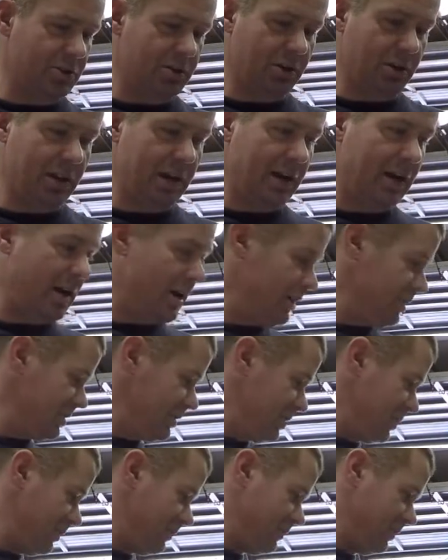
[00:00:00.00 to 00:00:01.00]
and all that kind of
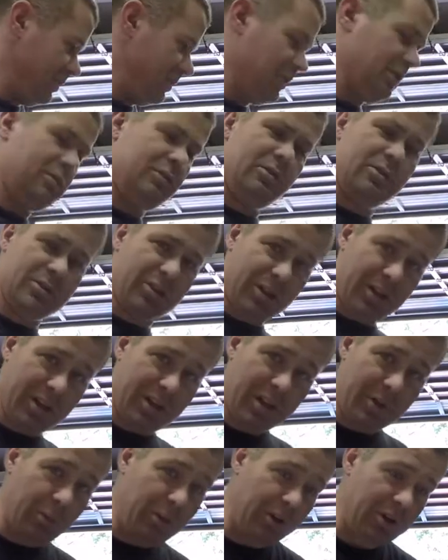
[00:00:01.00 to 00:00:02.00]
stuff you usually
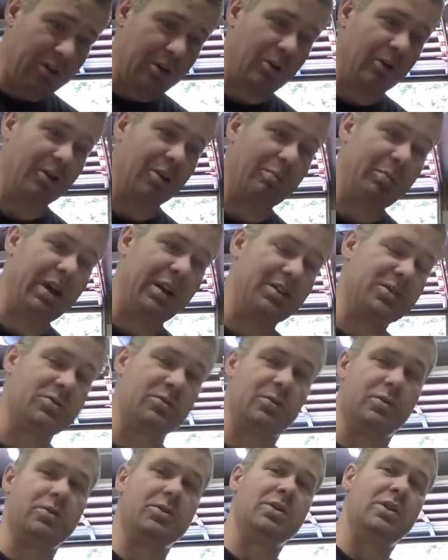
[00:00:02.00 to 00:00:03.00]
get when you go to the paint
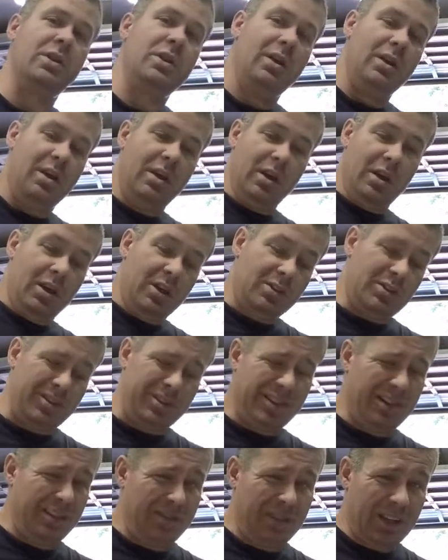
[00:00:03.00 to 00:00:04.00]
stores. So
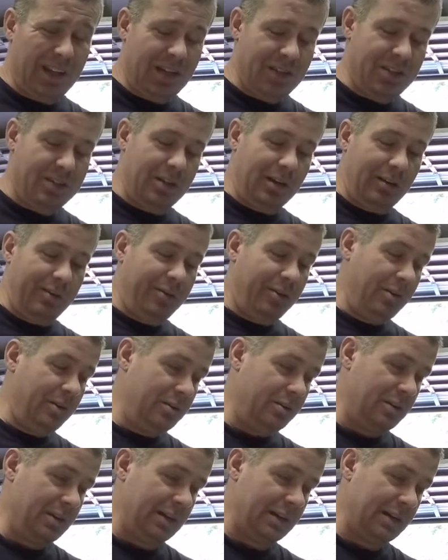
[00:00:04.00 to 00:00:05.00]
they give you that stuff.
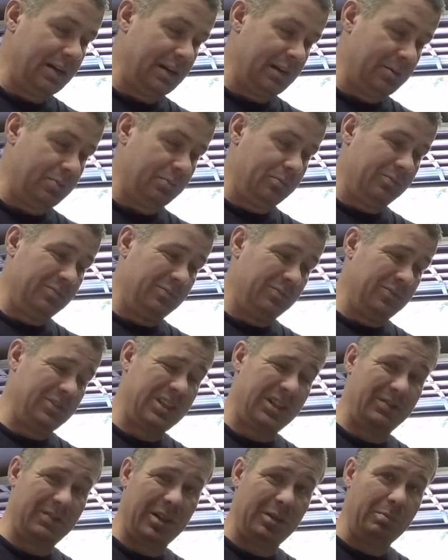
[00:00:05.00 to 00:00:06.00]

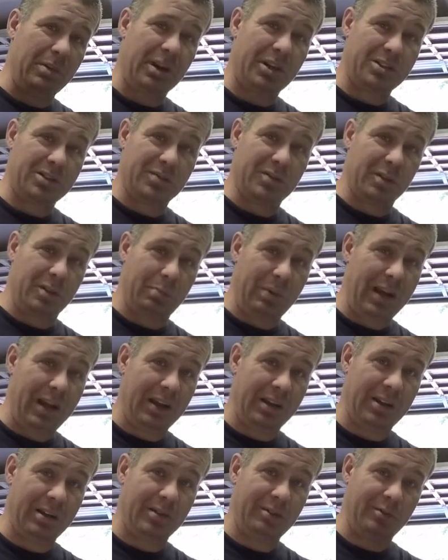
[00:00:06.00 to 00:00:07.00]
$70 for the
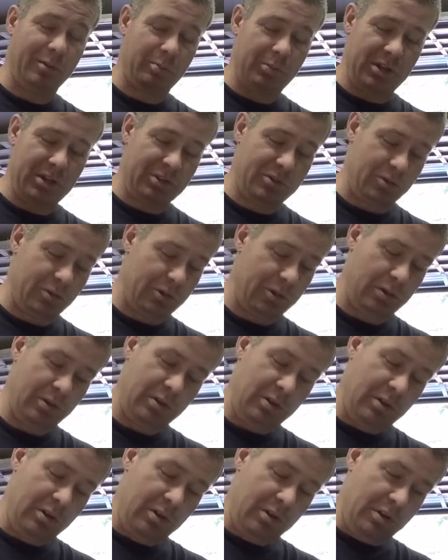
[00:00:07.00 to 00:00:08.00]
paint gun from Eastwood.
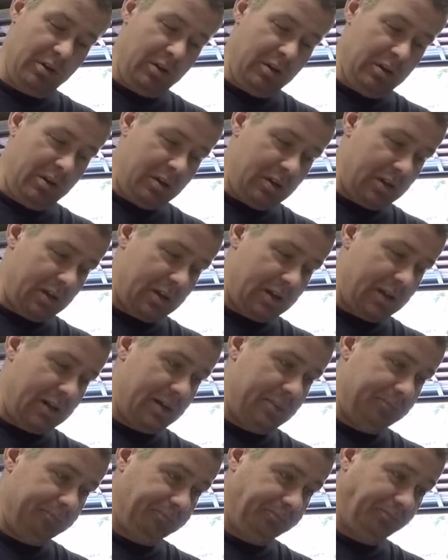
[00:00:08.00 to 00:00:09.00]

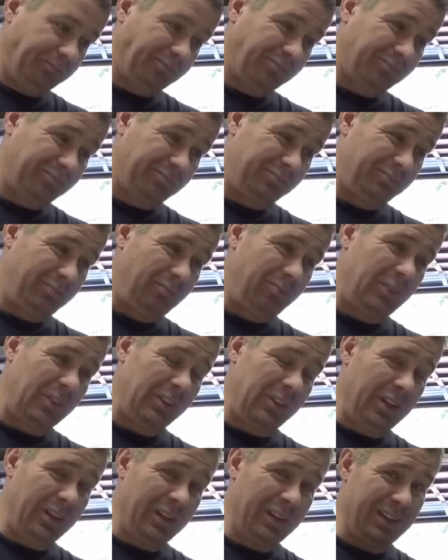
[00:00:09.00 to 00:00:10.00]

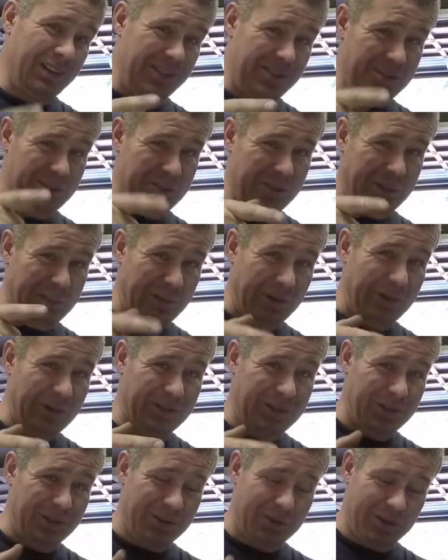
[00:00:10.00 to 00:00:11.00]
This is the
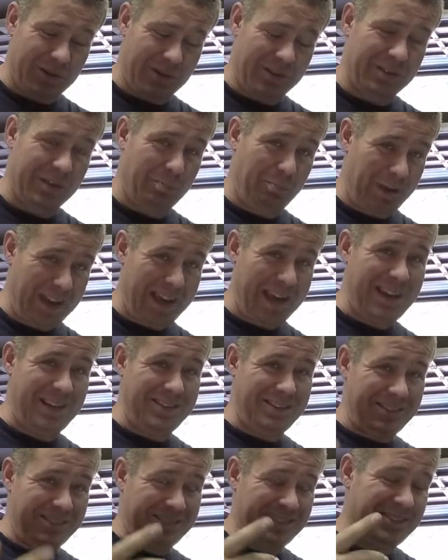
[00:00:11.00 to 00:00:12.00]
part that hurt, the
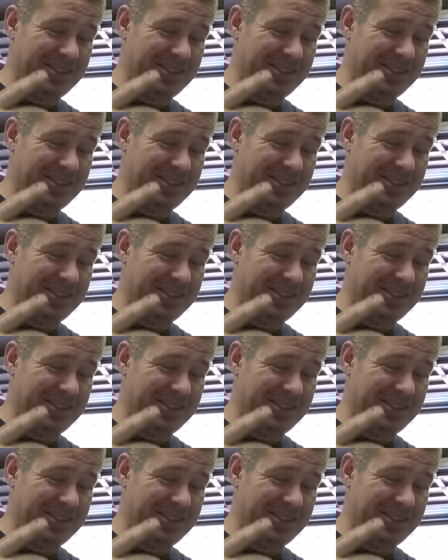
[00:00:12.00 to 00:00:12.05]
paint.